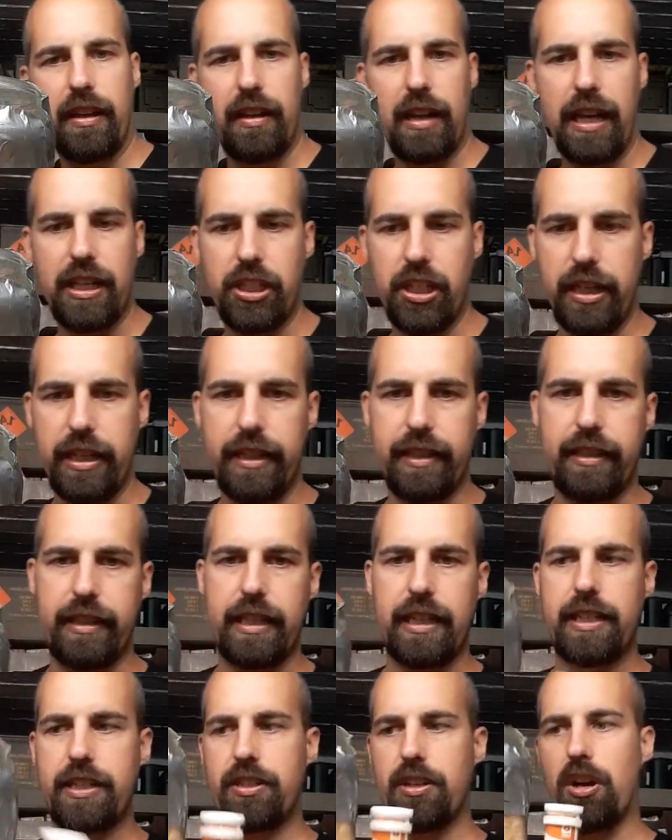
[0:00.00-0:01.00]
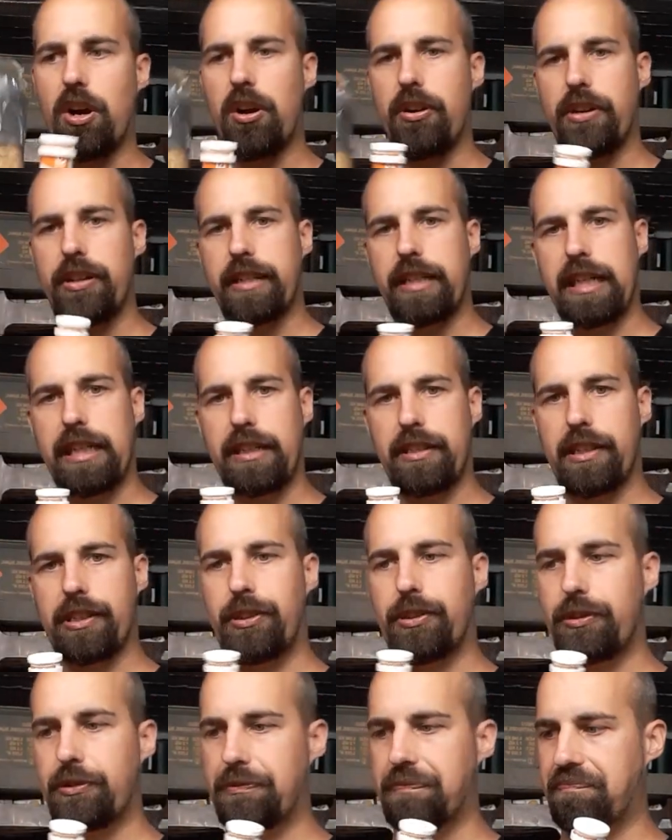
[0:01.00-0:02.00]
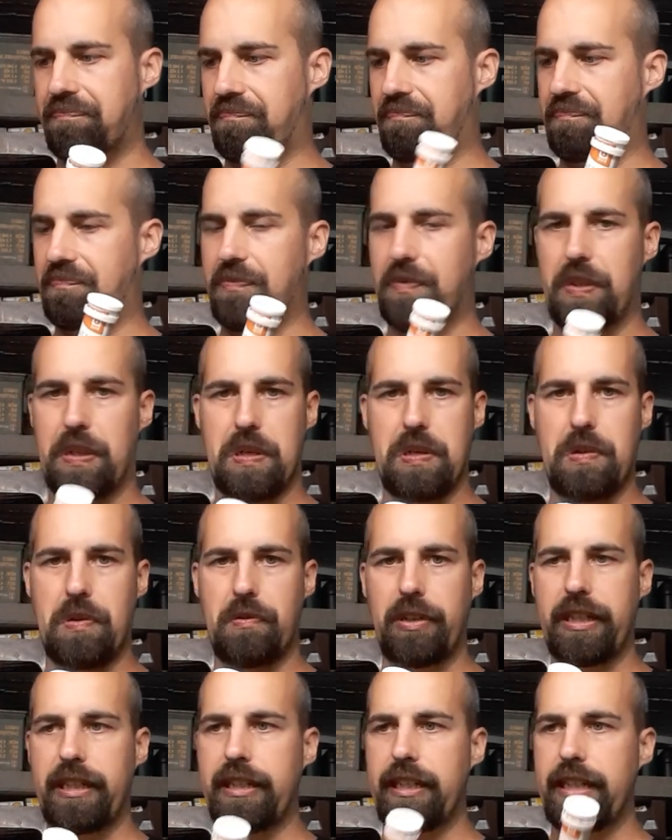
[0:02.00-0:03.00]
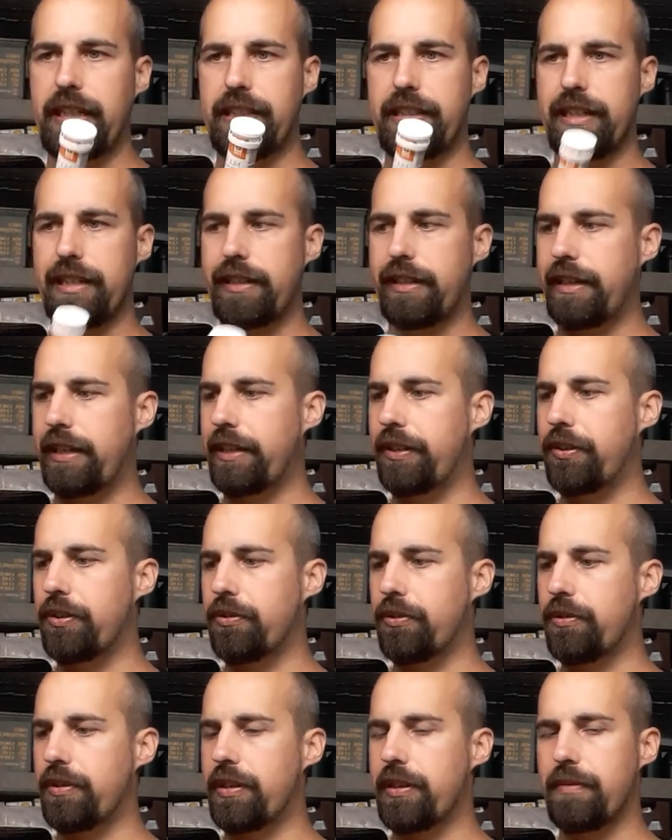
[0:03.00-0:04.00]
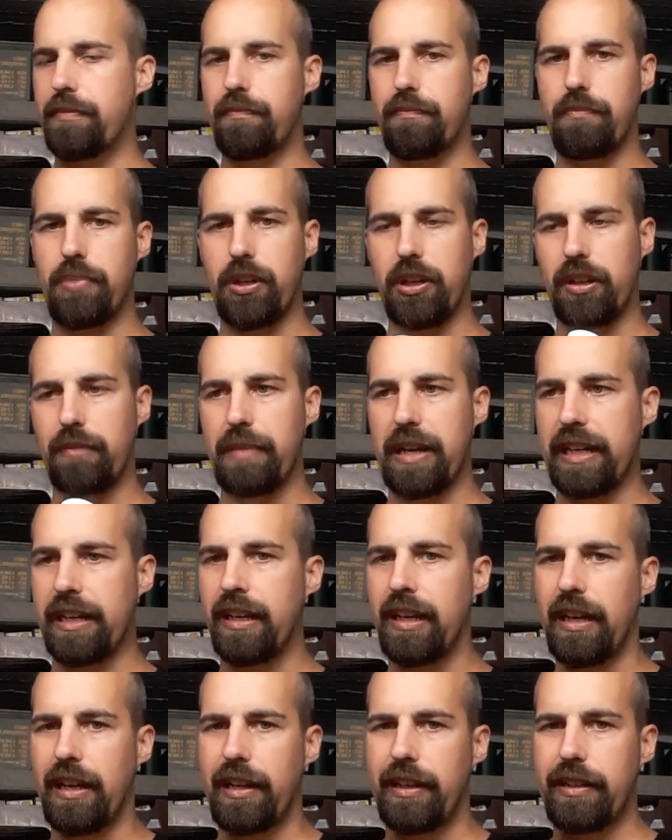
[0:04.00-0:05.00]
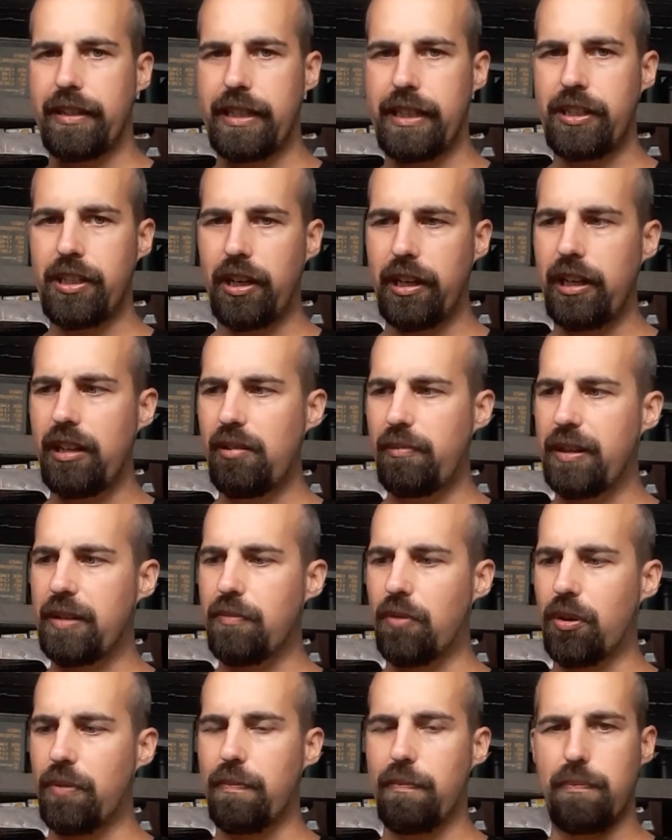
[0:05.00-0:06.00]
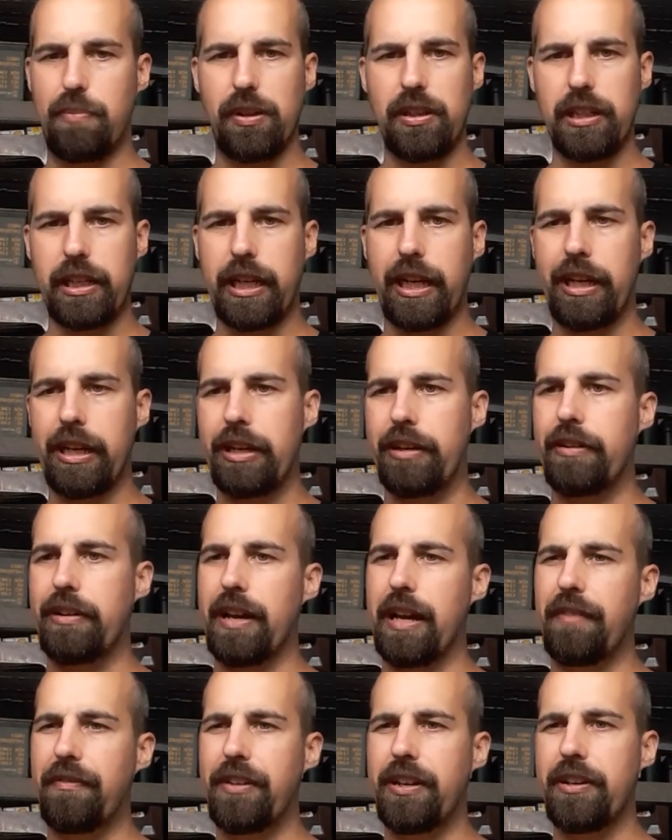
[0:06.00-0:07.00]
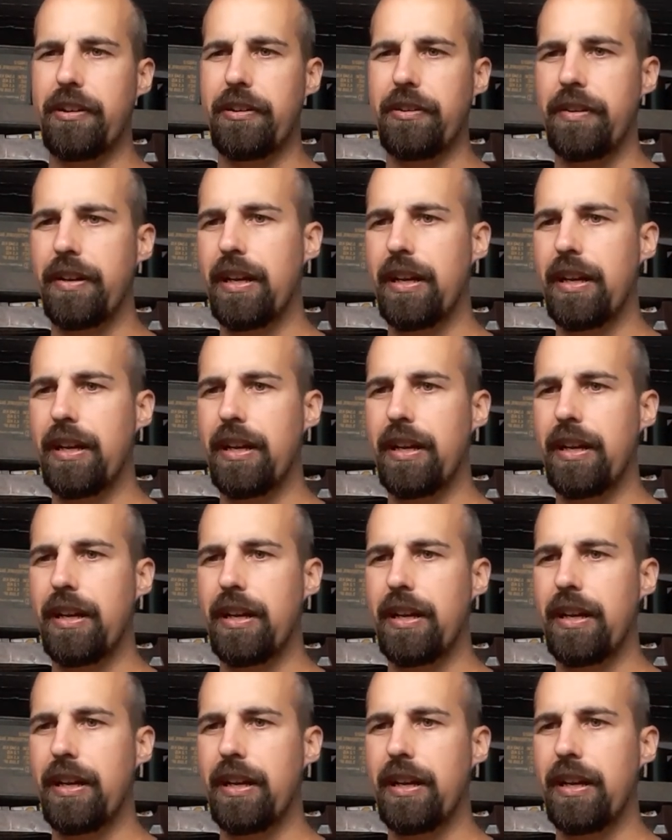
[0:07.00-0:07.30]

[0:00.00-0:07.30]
Actually, these are the things that you only need then in your bug out bag. These are a little bit more bulkier, heavier,